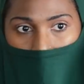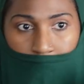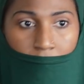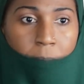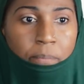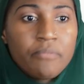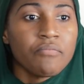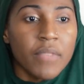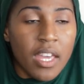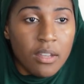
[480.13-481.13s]
So
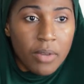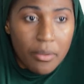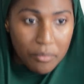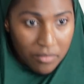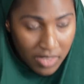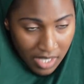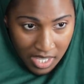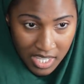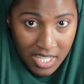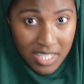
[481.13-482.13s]
anyway.
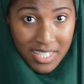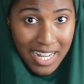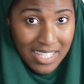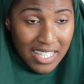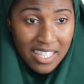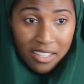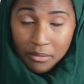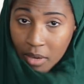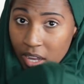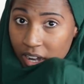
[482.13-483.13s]
So that is a
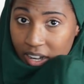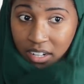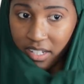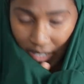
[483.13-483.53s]
khimar.